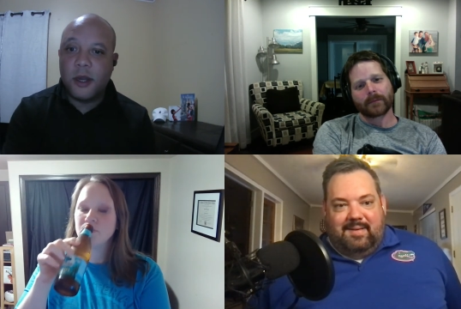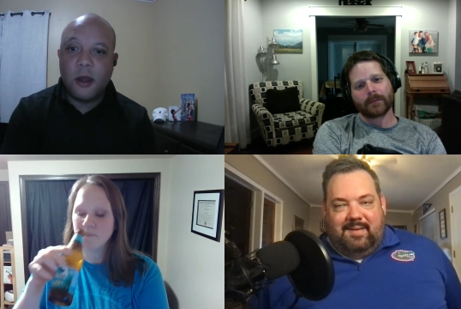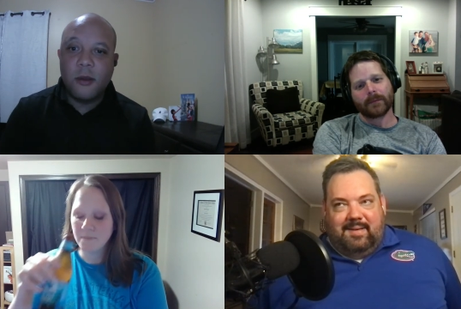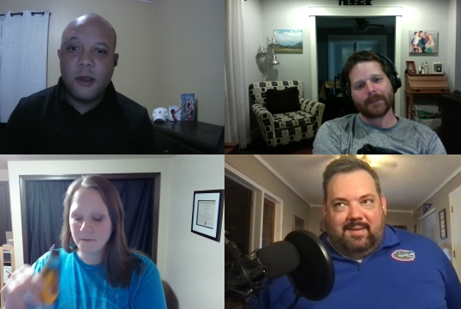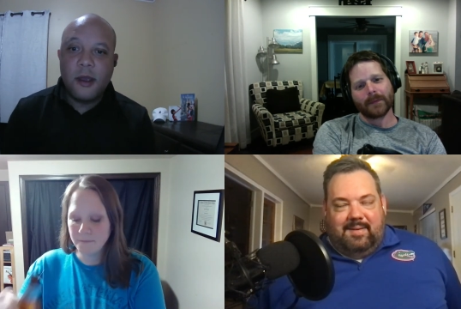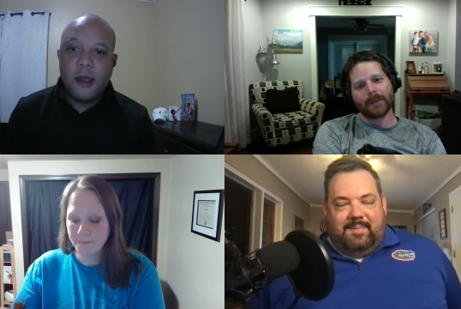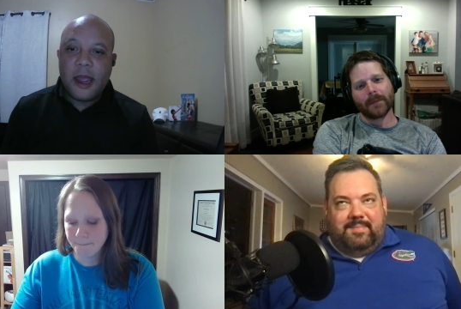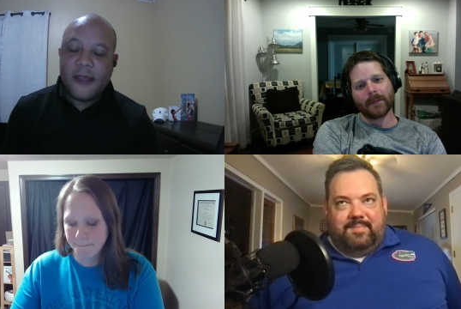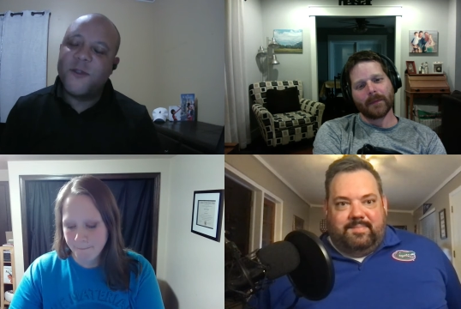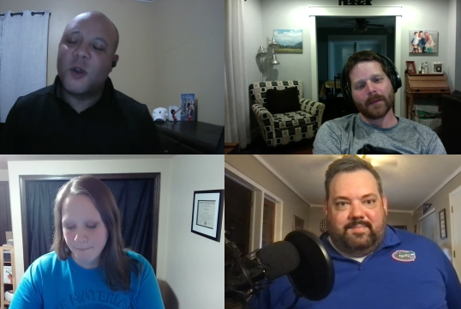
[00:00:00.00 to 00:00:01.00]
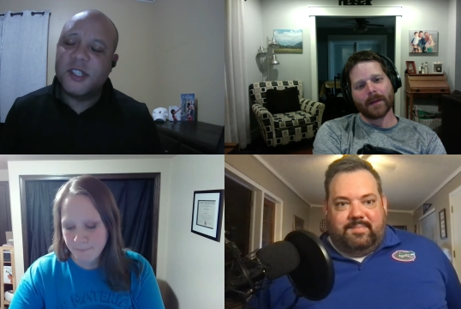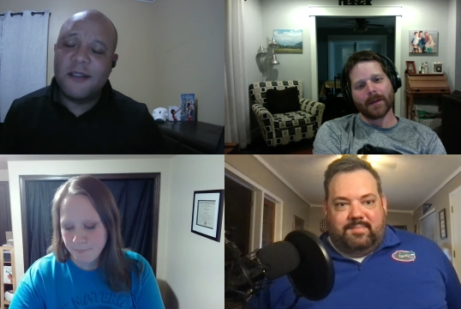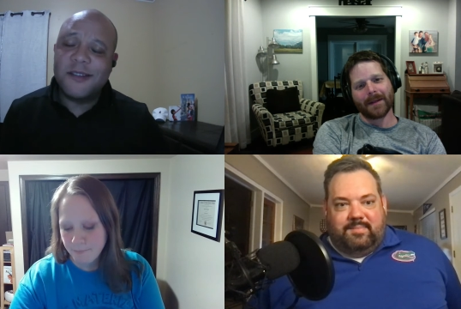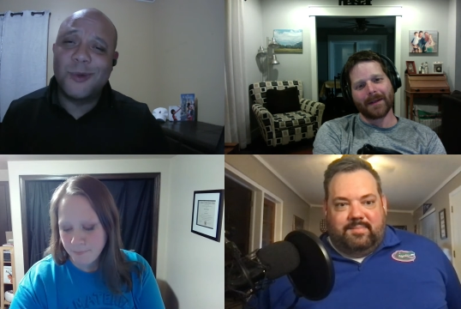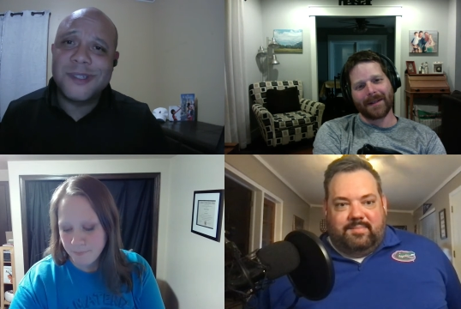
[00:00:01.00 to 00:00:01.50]
Speaker 1: You know, and
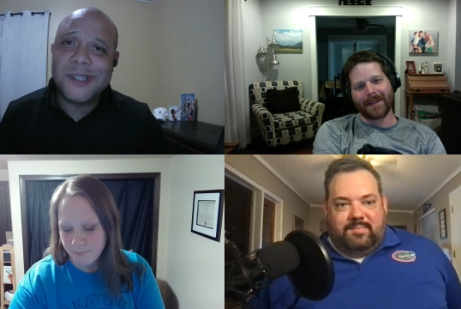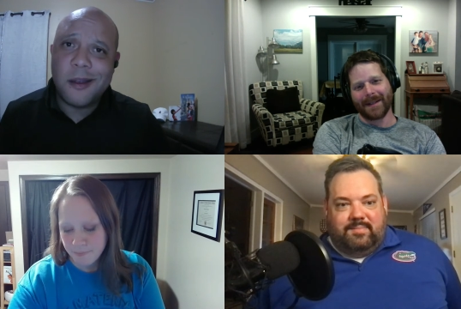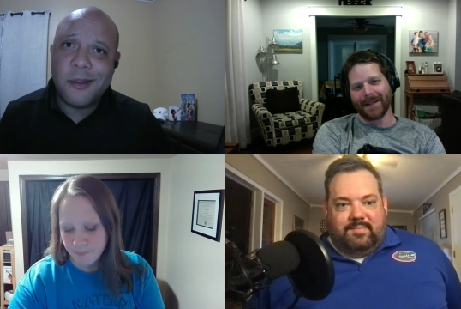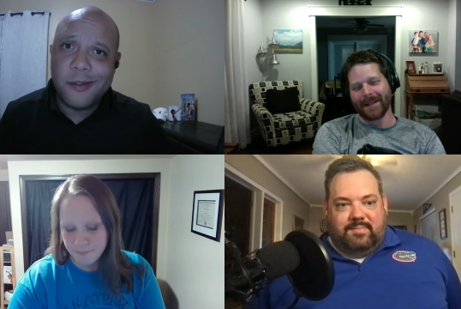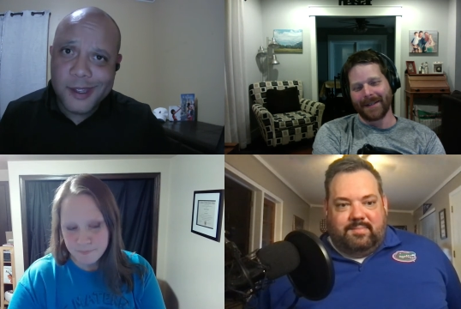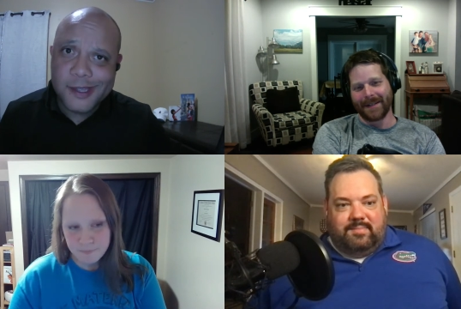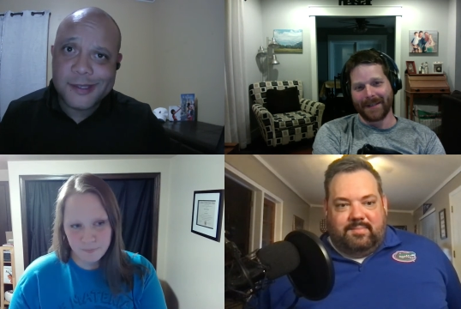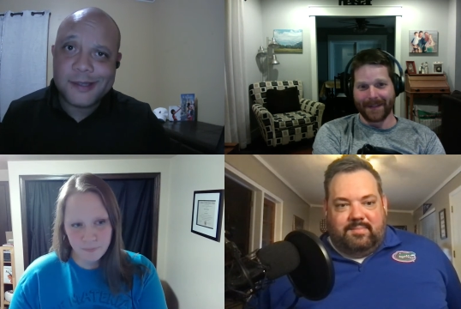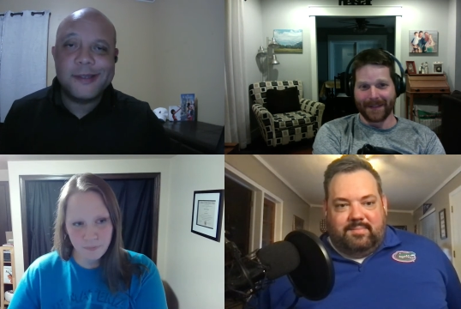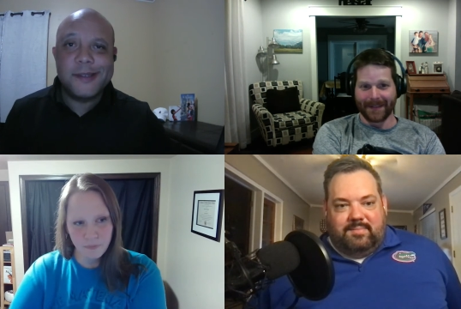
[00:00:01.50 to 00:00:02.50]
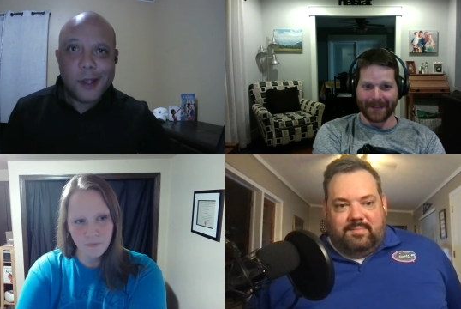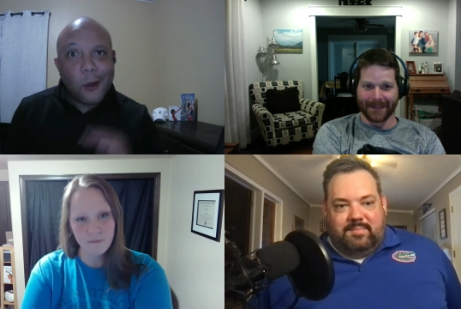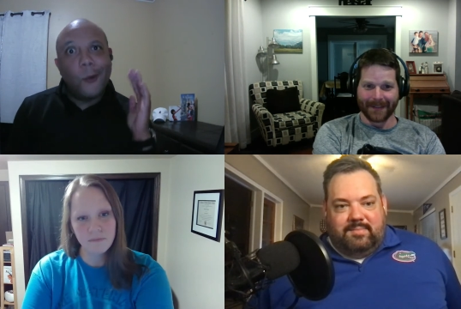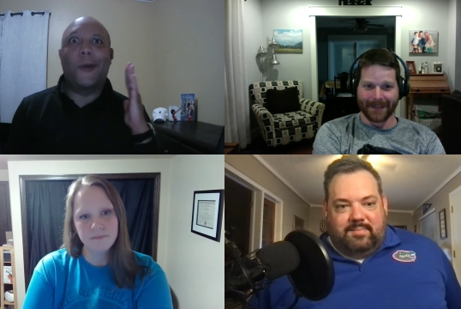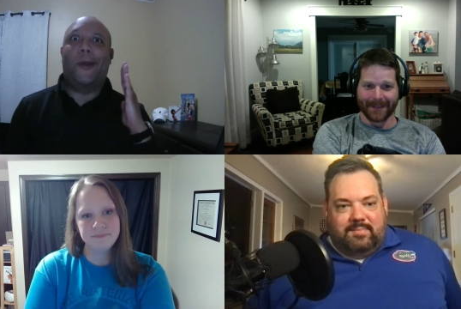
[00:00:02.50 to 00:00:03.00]
first off, Soarin's not on the list,
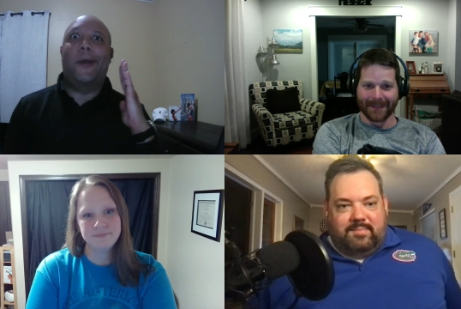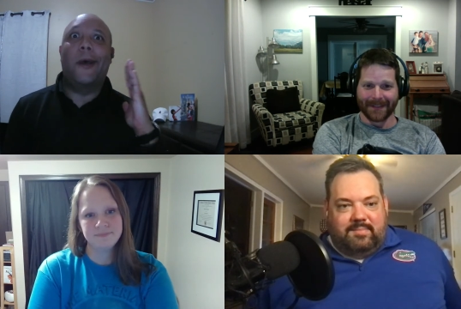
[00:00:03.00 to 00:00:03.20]
so.